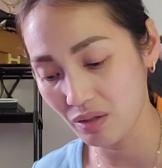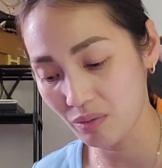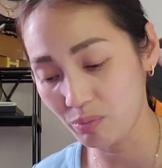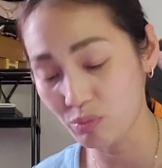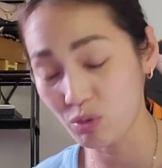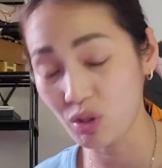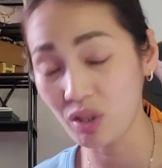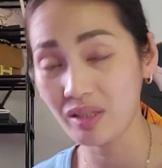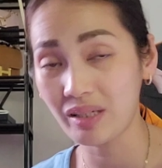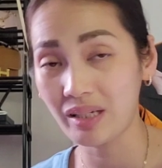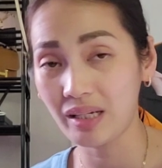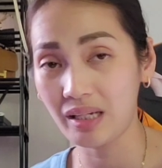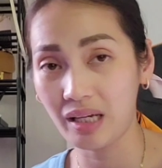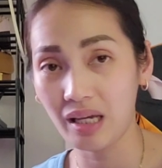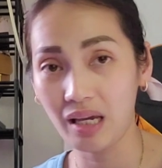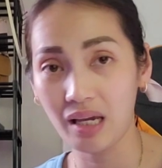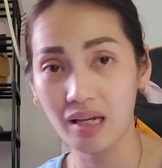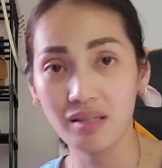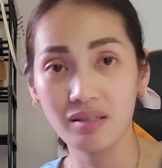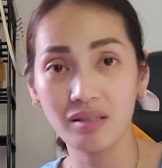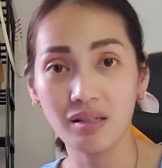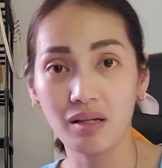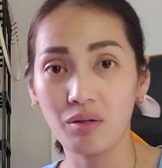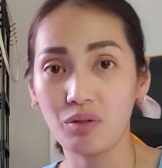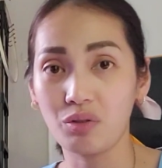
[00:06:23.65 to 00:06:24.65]
Just in
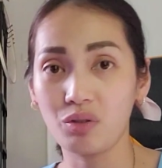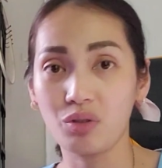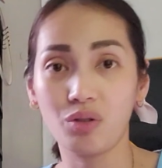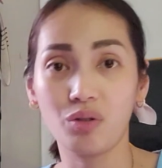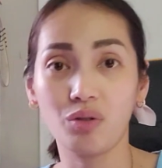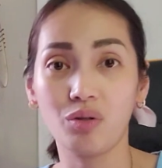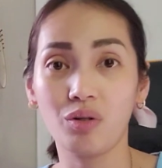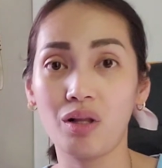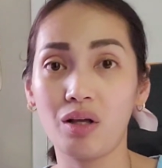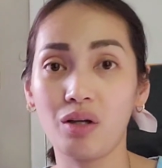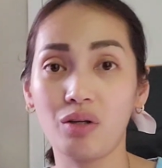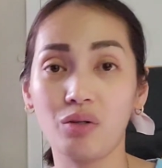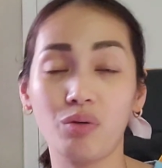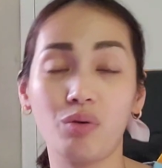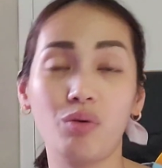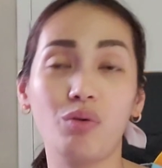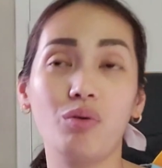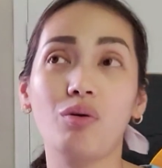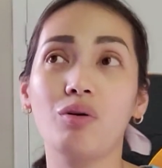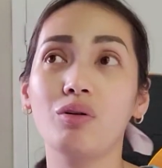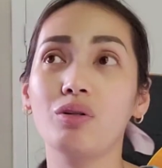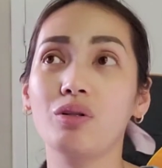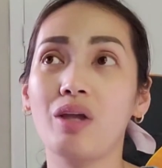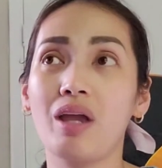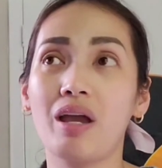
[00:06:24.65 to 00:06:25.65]
case, you
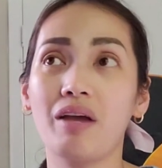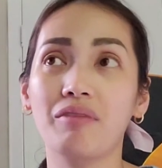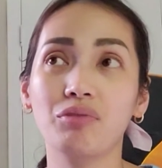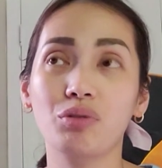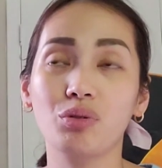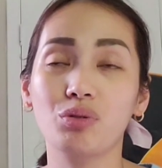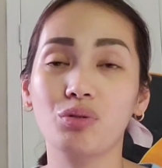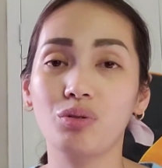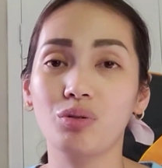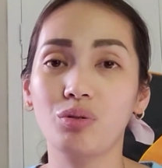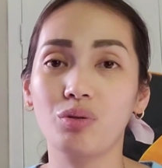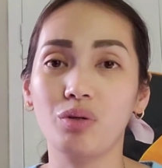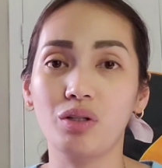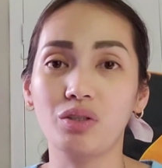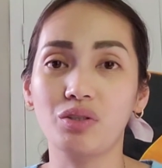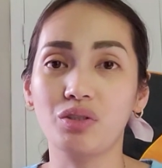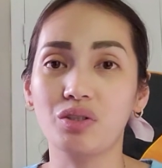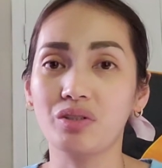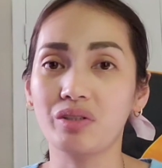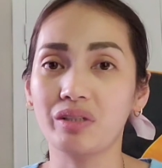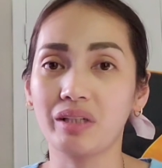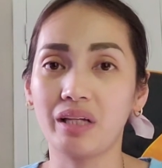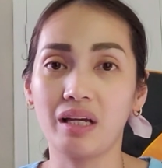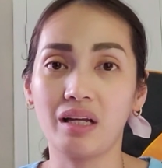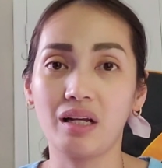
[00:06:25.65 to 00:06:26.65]
all you have to do is
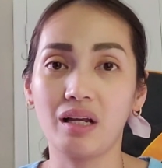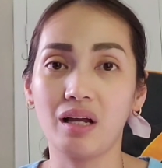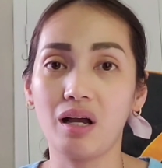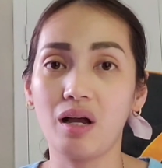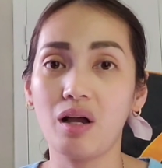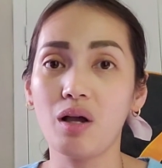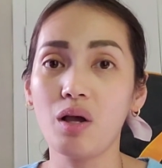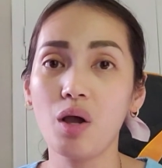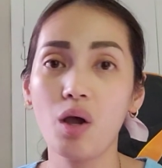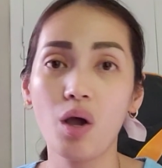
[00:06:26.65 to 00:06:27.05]
just kind of